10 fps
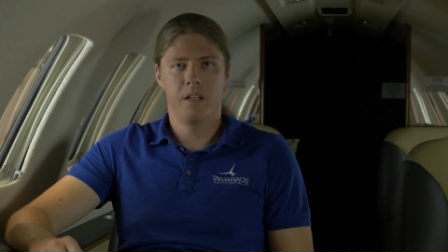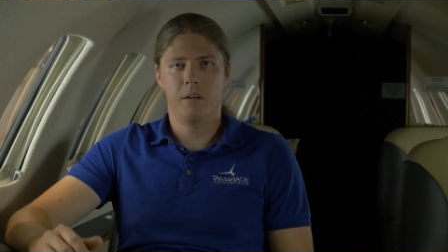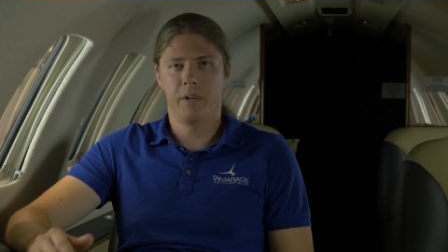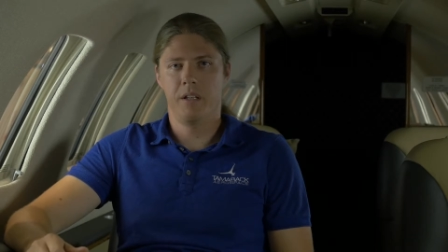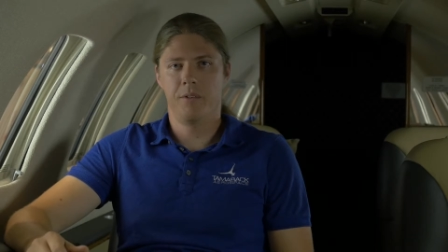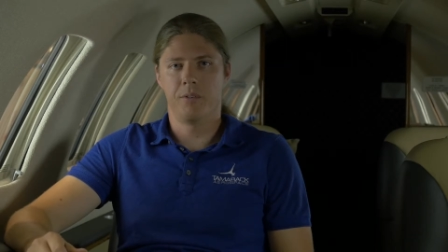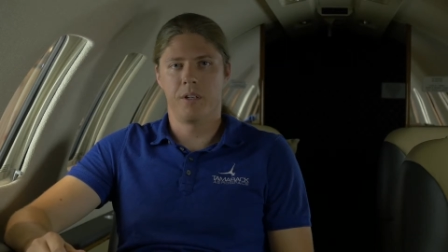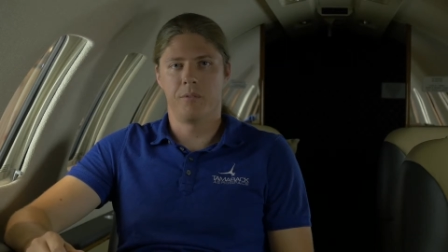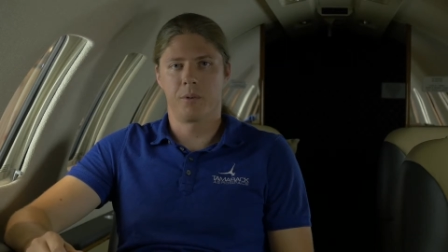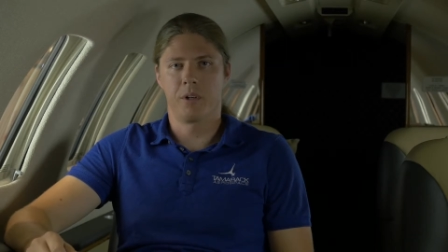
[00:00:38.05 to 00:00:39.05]
it might even
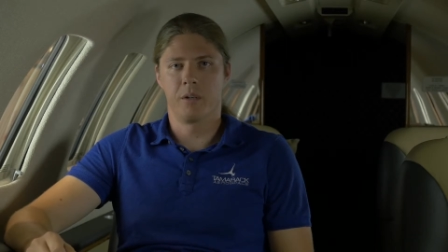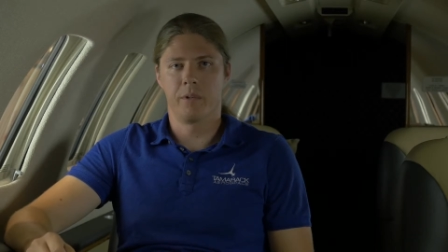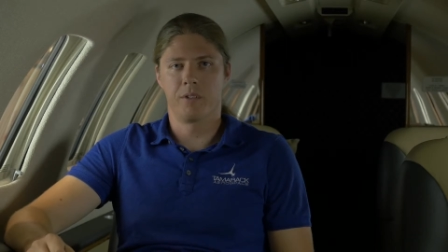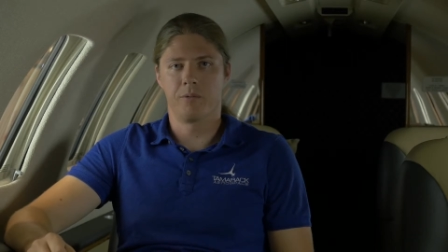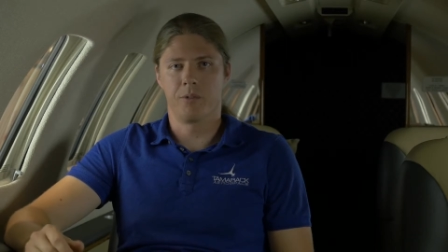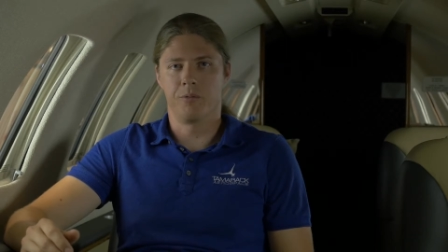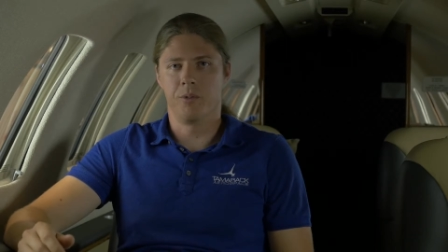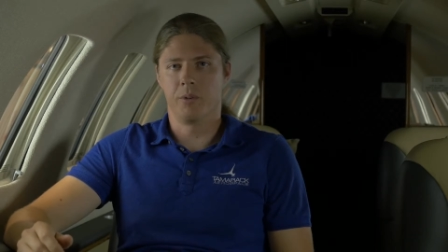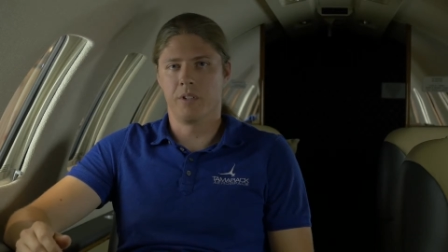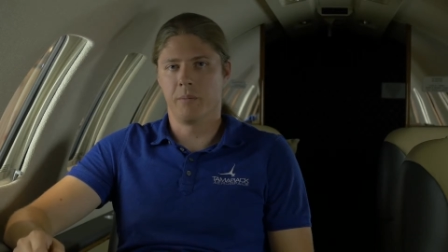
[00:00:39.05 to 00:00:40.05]
drive requirements for
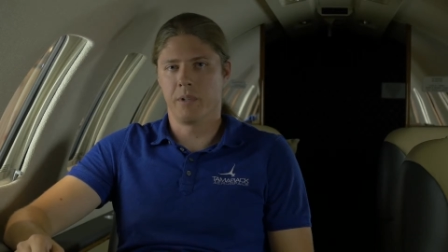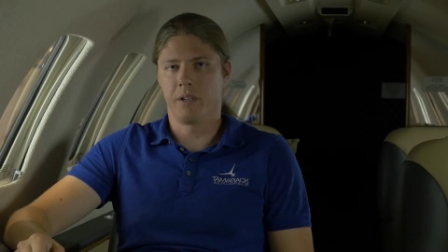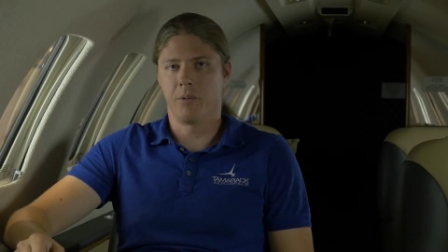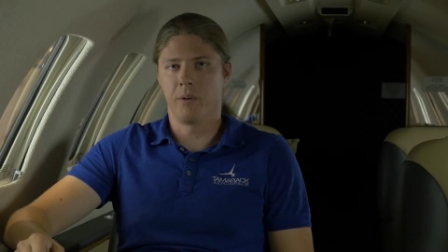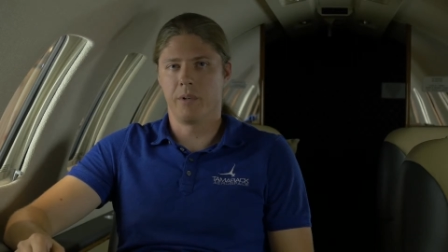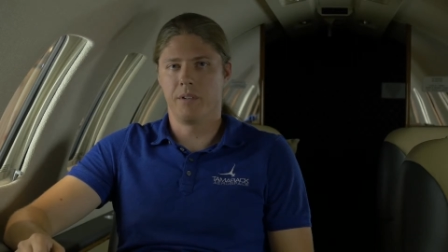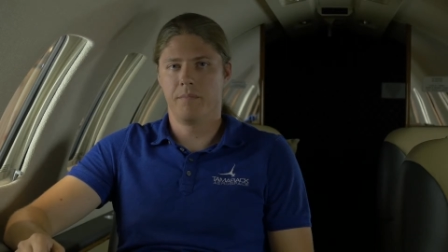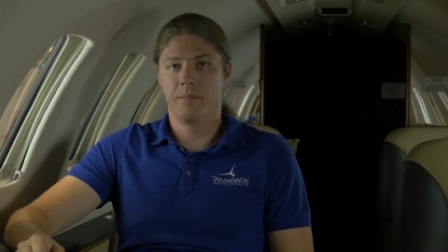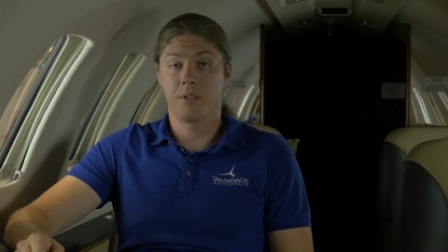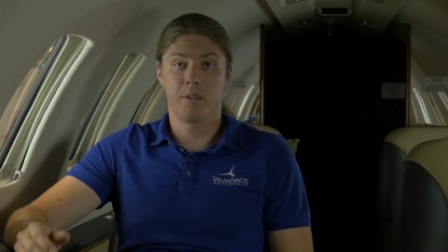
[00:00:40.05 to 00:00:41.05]
fuel dumping equipment,
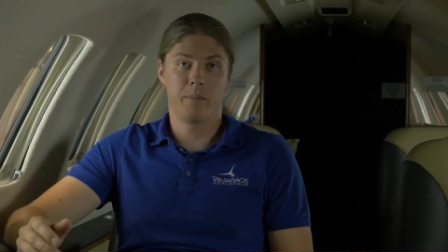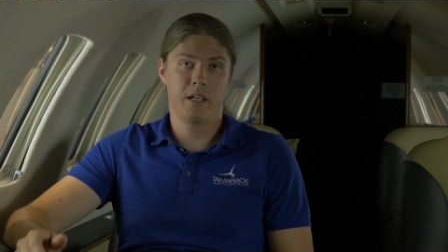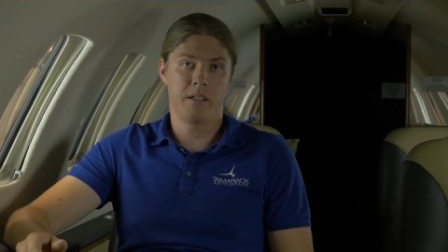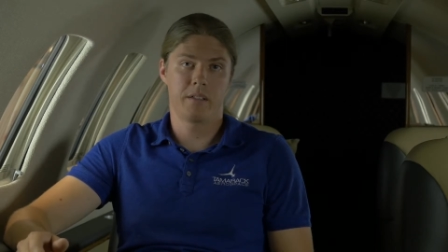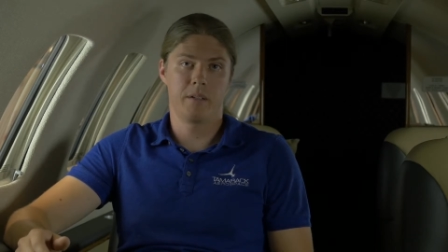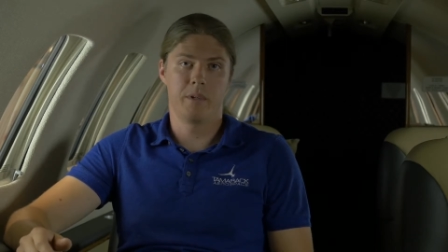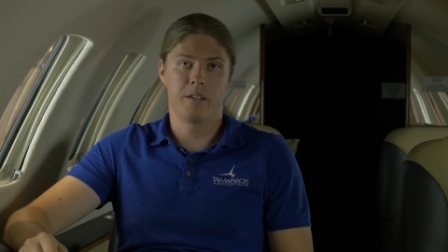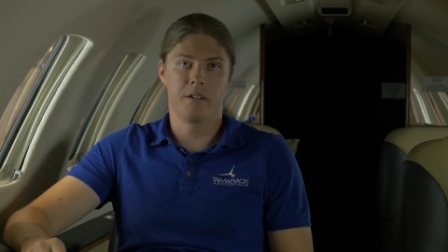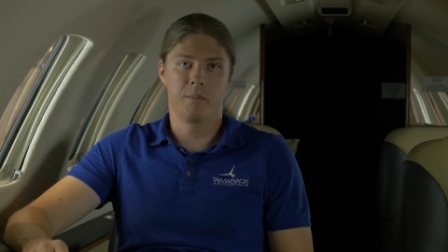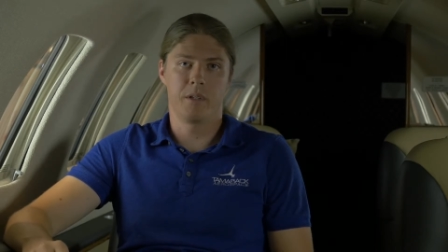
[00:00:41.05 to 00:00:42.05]
so that pilots can
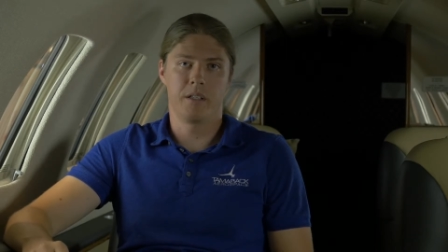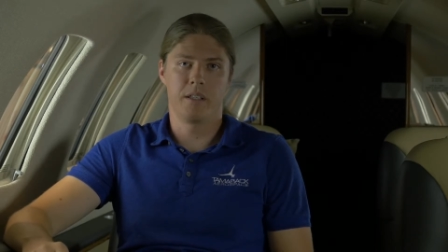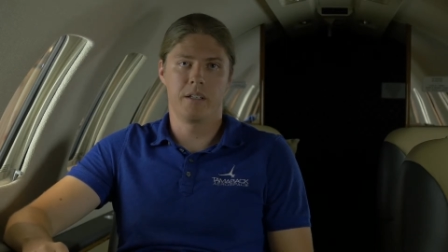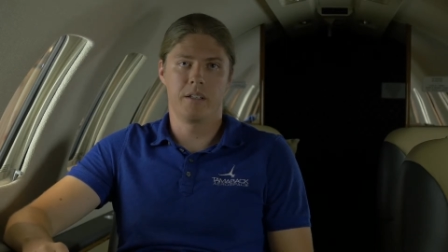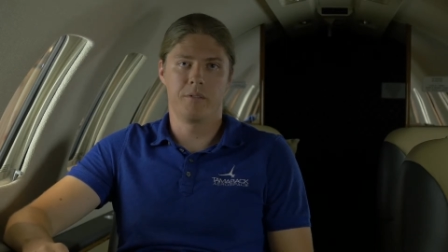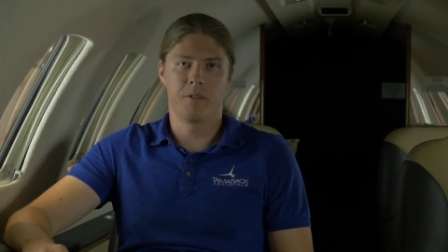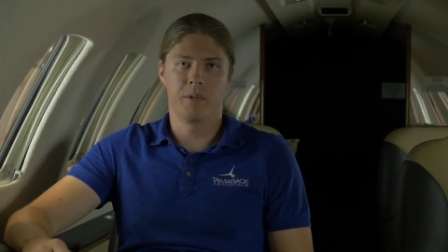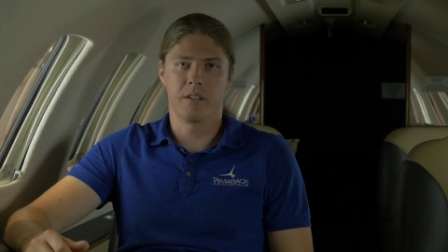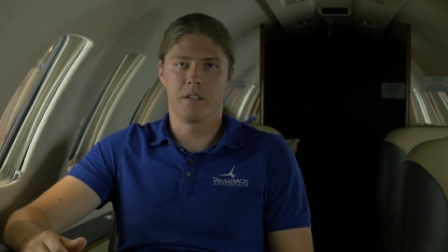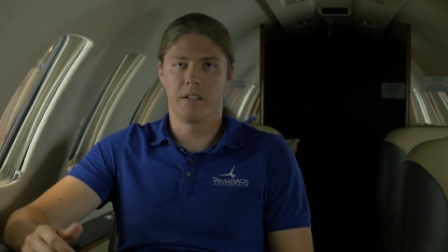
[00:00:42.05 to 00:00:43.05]
make the airplane light enough to
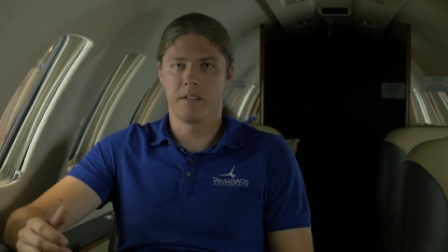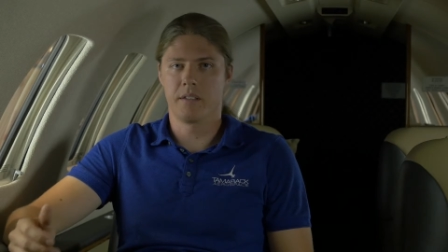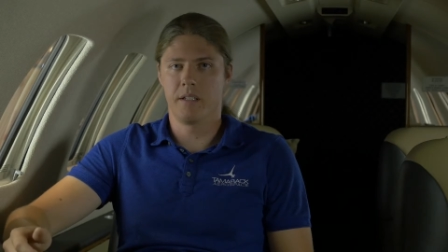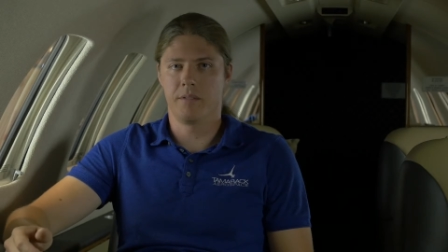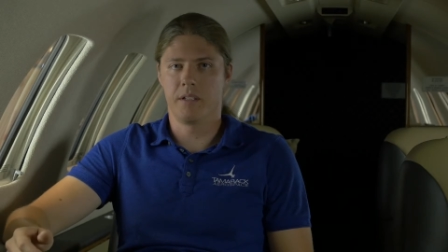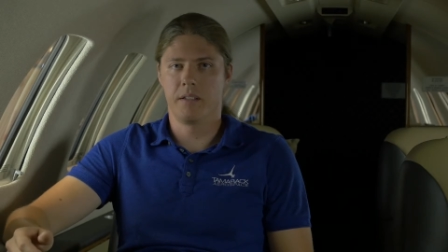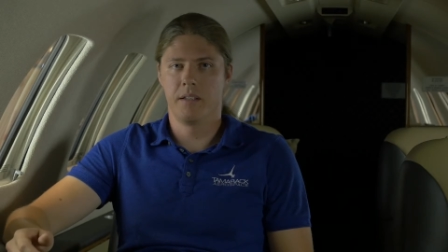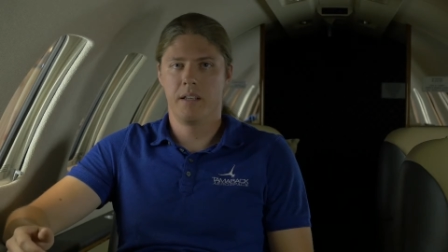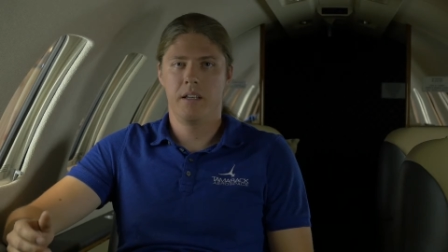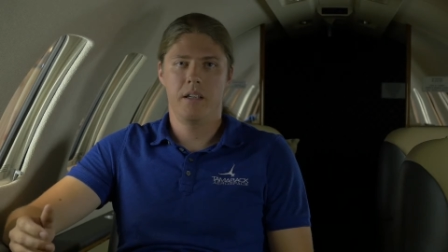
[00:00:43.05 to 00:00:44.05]
make the landing safely,
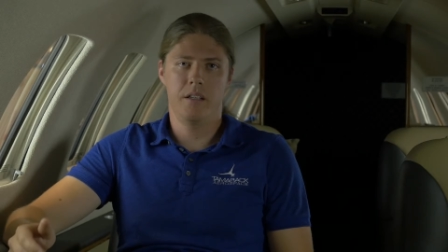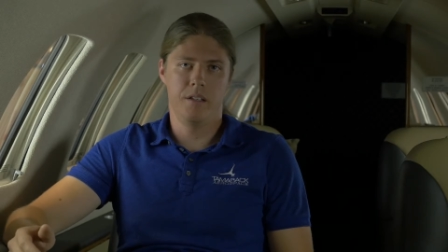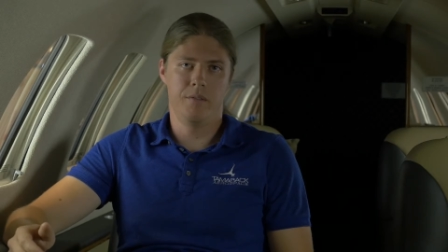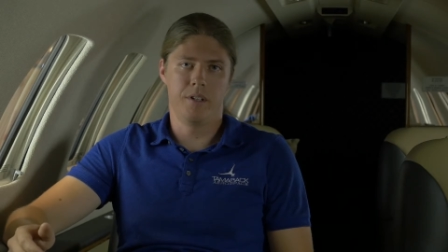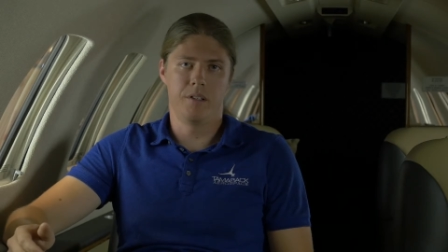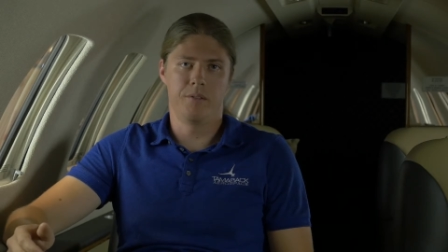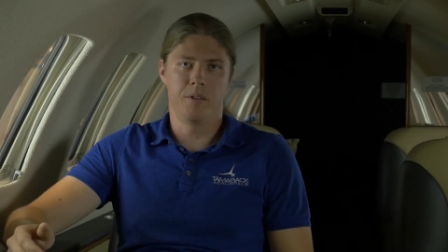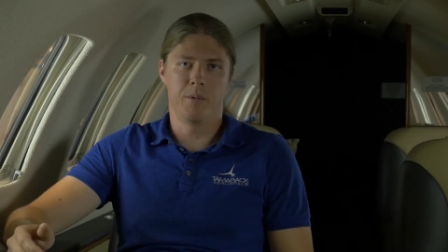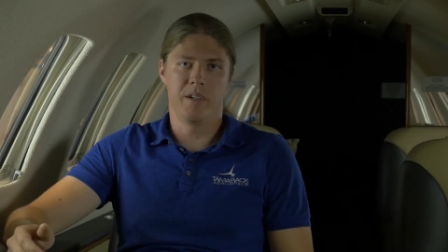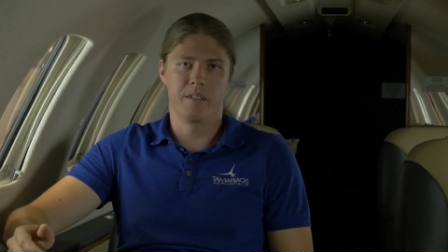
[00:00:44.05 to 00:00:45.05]
in the event of
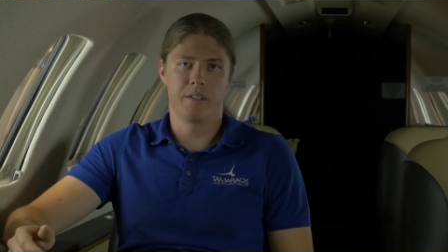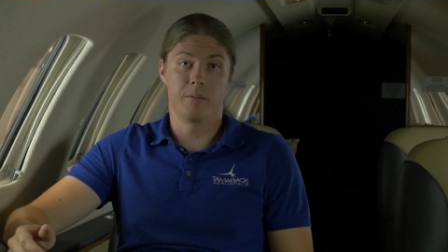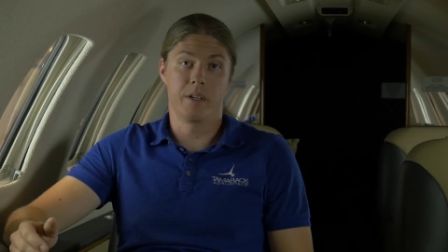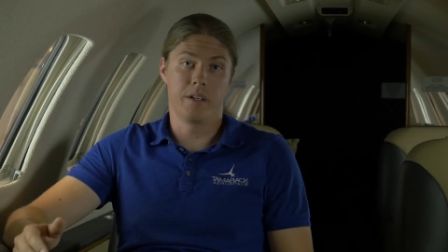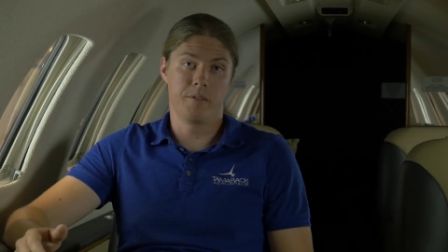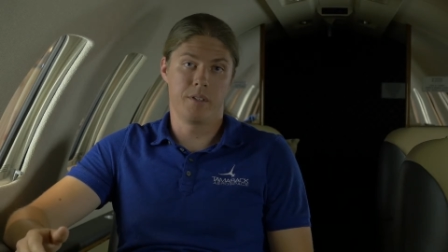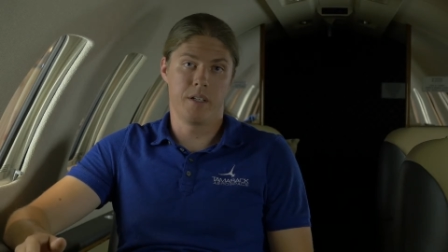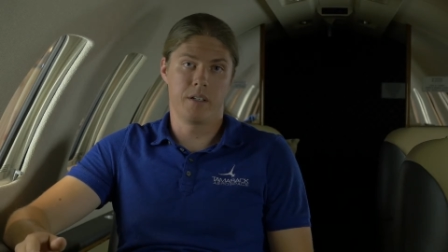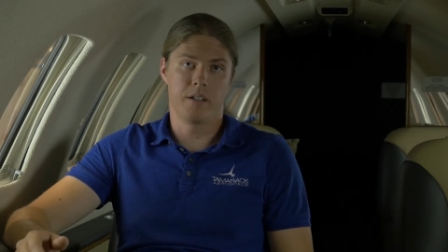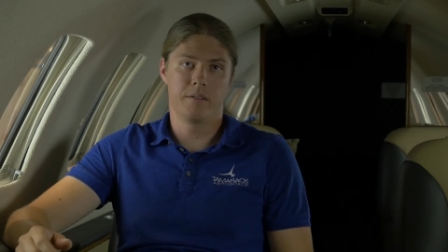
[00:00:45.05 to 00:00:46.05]
an emergency right after
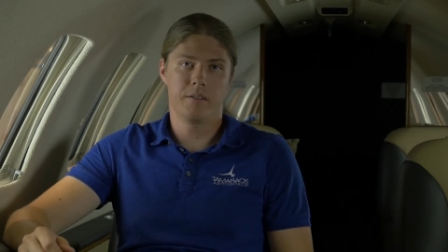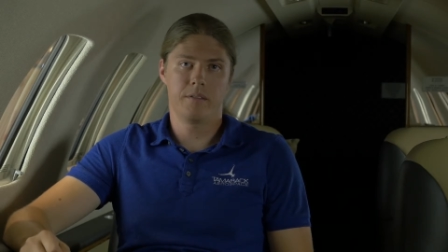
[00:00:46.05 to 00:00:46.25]
takeoff.